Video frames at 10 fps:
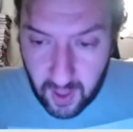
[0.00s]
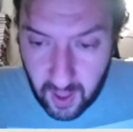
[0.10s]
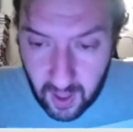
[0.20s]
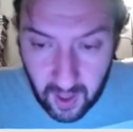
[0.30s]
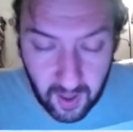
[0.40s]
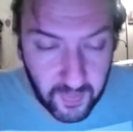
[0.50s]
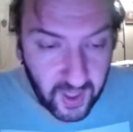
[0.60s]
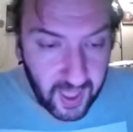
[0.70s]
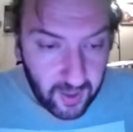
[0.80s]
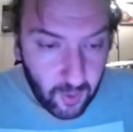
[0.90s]
You can
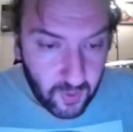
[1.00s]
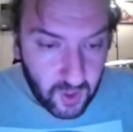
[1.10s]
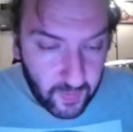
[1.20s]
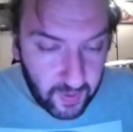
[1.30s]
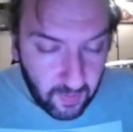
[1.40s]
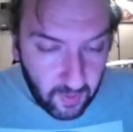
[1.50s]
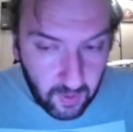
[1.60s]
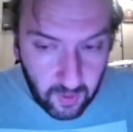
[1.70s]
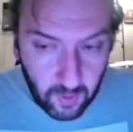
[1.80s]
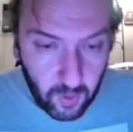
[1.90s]
act normal summon
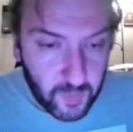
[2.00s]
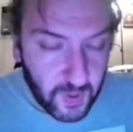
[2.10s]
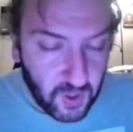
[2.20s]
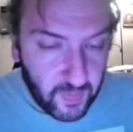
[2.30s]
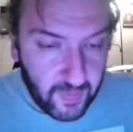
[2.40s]
or special summon